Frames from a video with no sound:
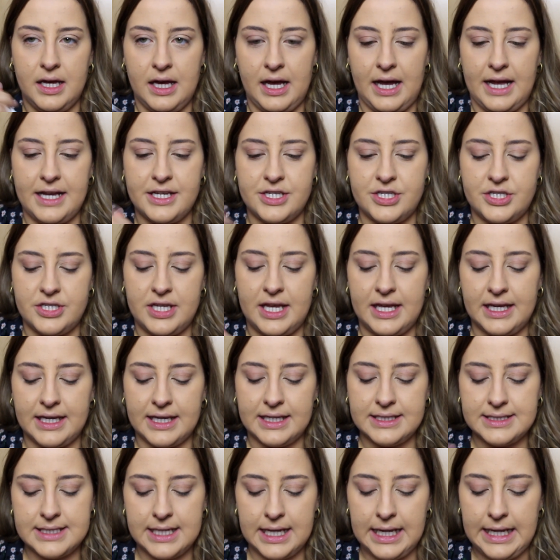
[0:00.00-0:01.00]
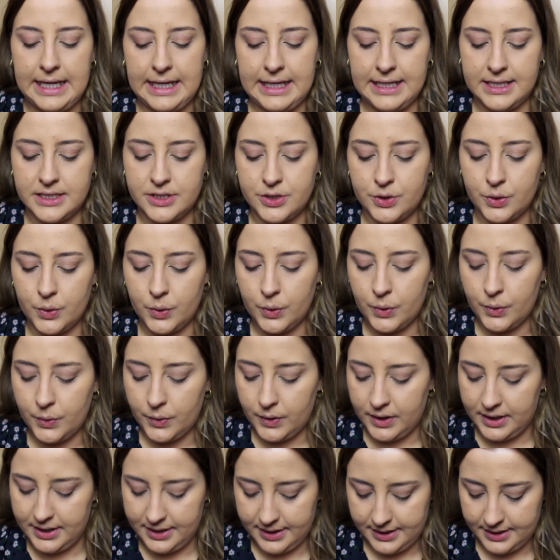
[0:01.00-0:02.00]
I shake it a little,
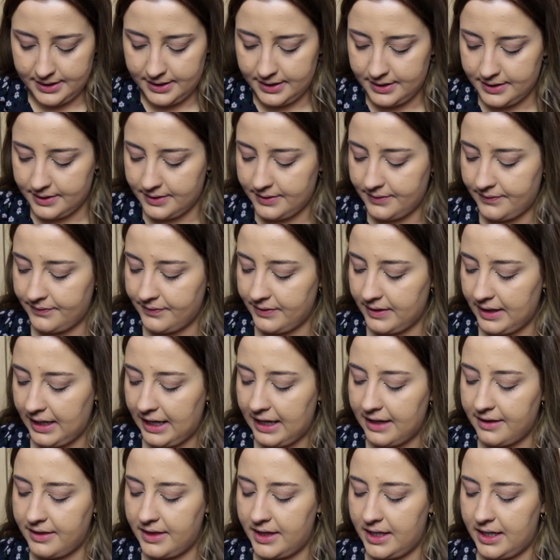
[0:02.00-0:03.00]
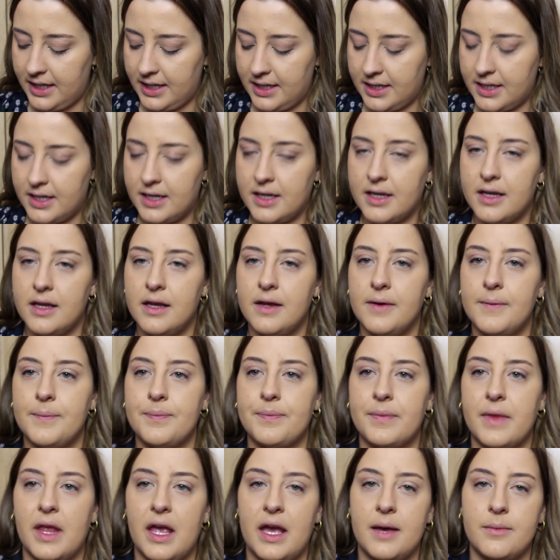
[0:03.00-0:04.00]
and then
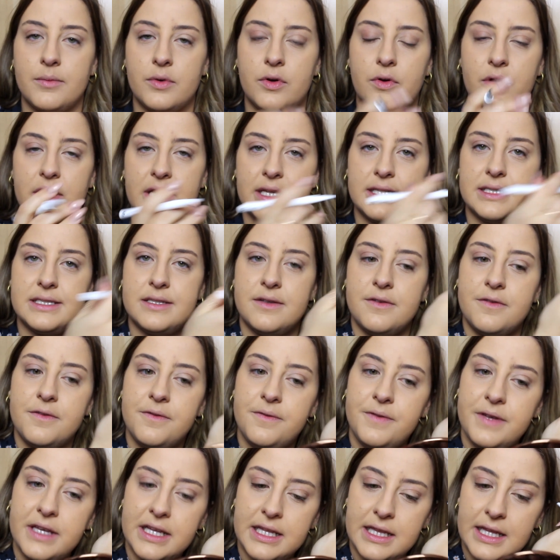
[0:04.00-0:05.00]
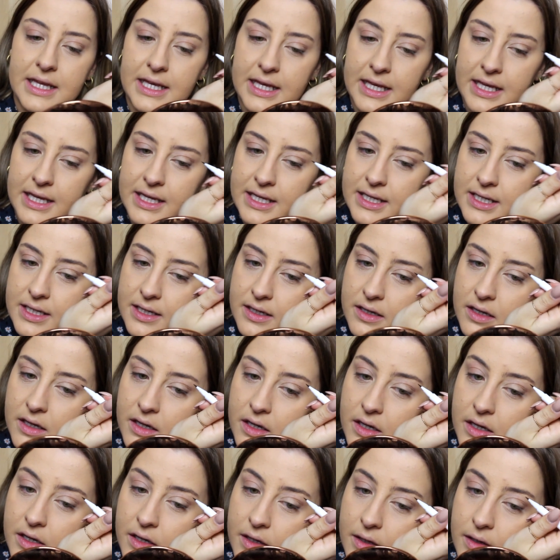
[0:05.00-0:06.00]
I'm going to fill in
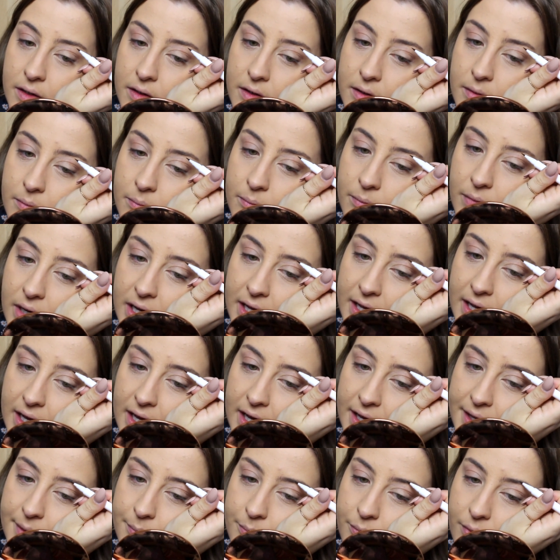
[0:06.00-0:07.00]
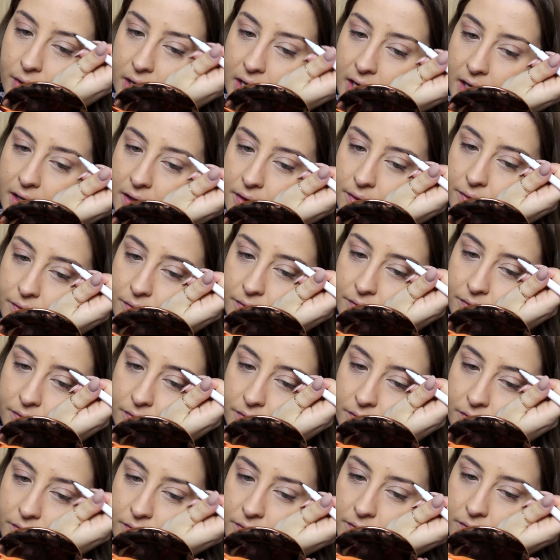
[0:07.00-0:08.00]
my
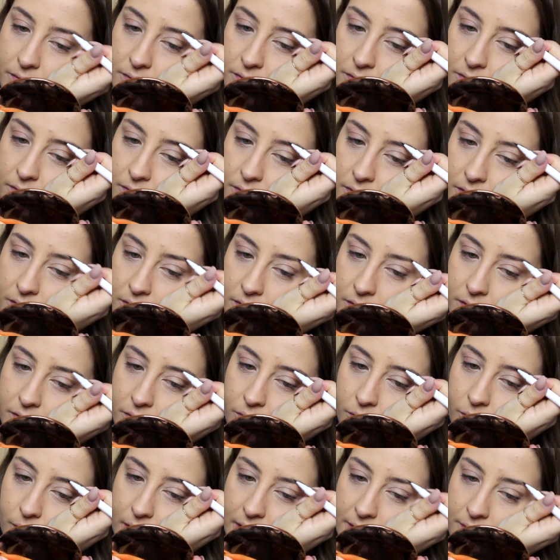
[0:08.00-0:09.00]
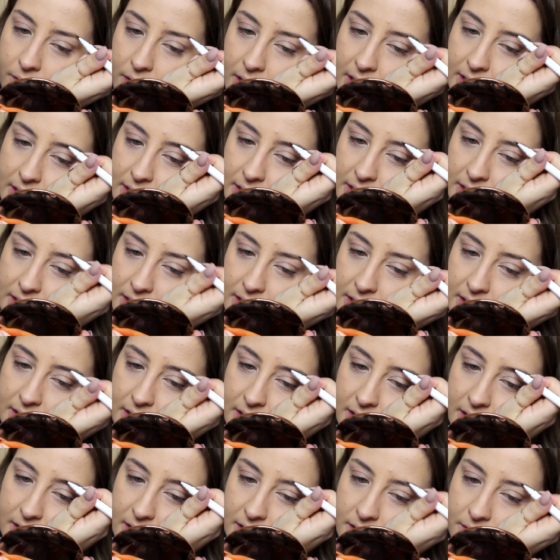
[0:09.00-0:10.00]
eyebrows where I need
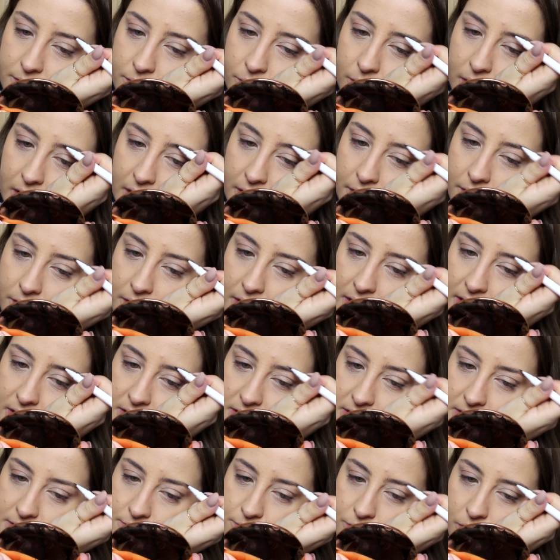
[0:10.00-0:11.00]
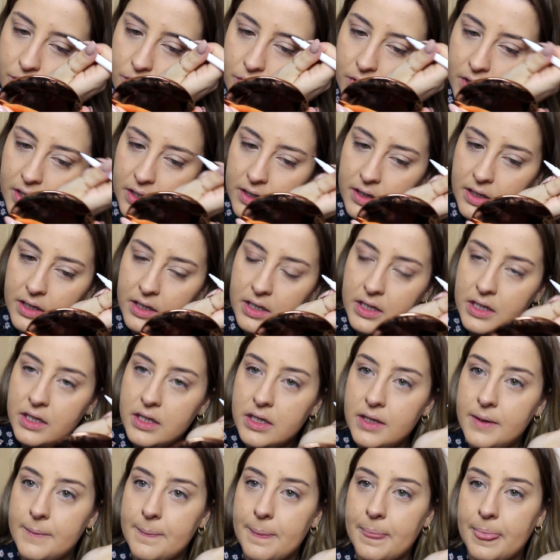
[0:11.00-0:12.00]
it, where it's more
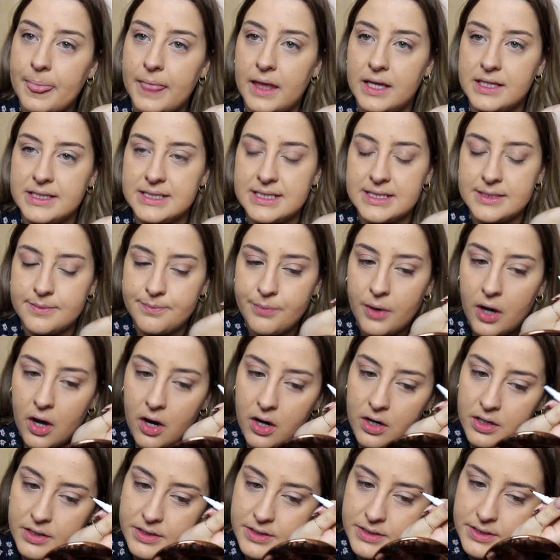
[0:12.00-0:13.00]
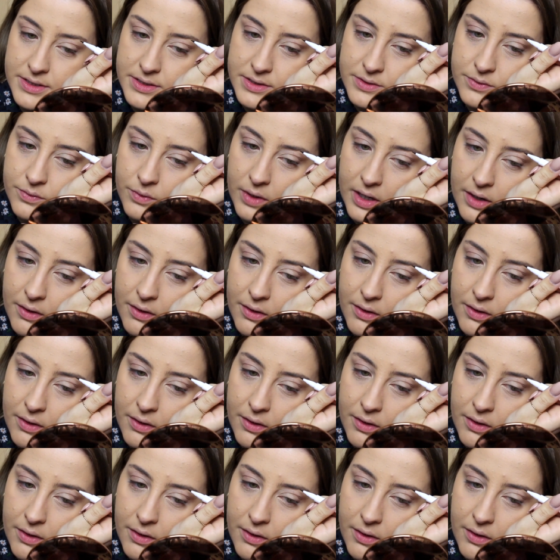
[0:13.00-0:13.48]
sparse, where